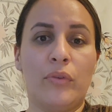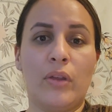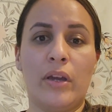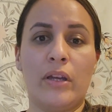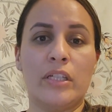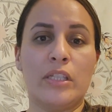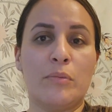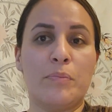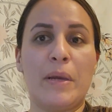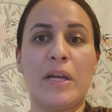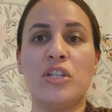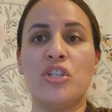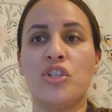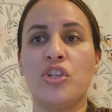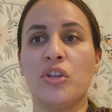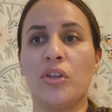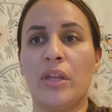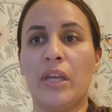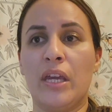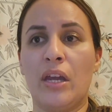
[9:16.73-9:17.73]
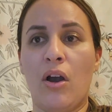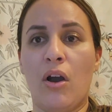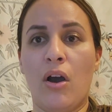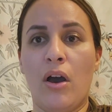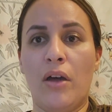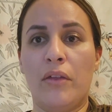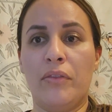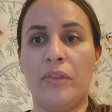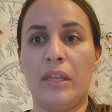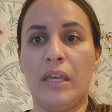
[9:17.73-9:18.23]
especially
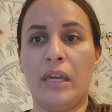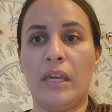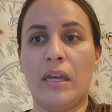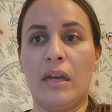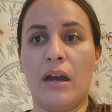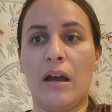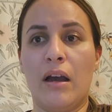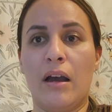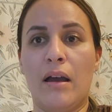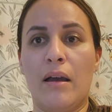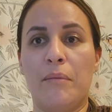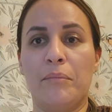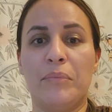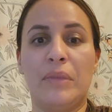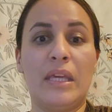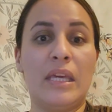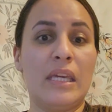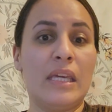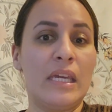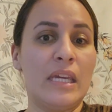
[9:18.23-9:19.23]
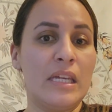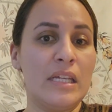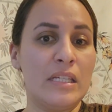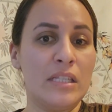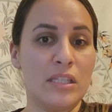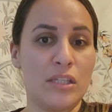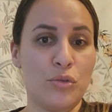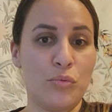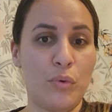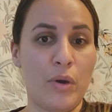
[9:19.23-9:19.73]
on the
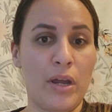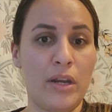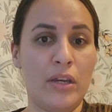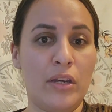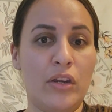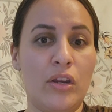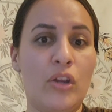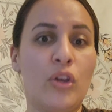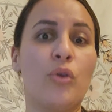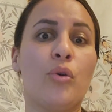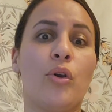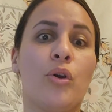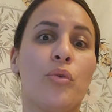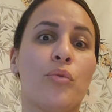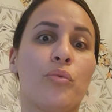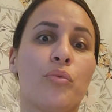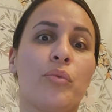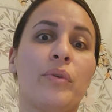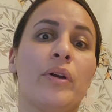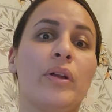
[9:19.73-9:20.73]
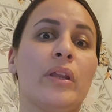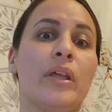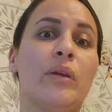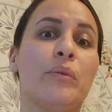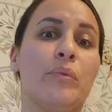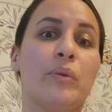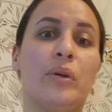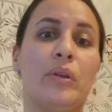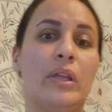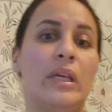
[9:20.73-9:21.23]
yeast one, you could
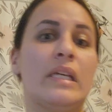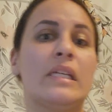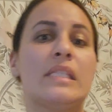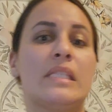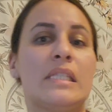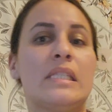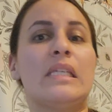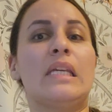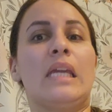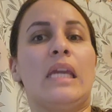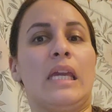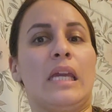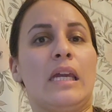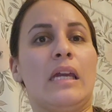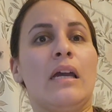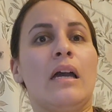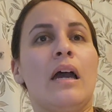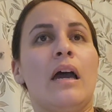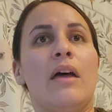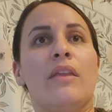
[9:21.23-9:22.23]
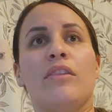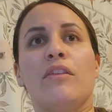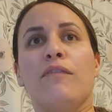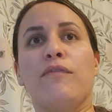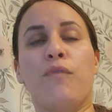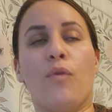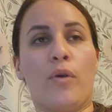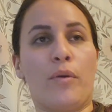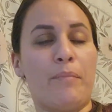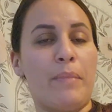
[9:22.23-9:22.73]
really see the
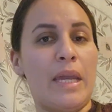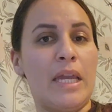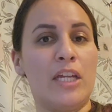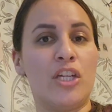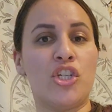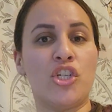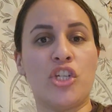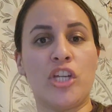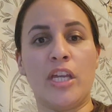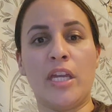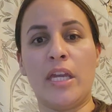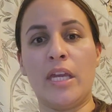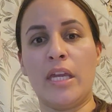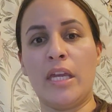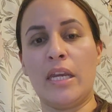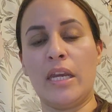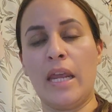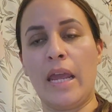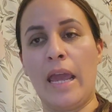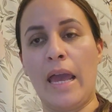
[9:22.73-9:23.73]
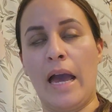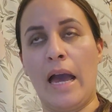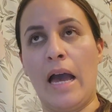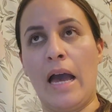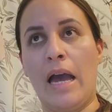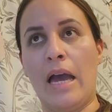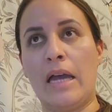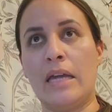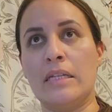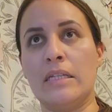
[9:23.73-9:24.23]
formation
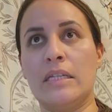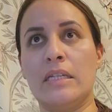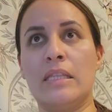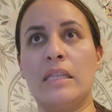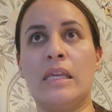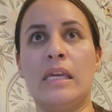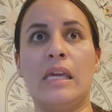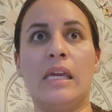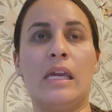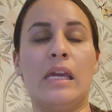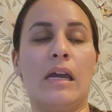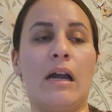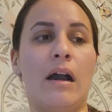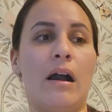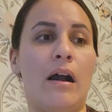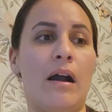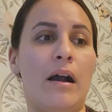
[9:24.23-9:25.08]
and the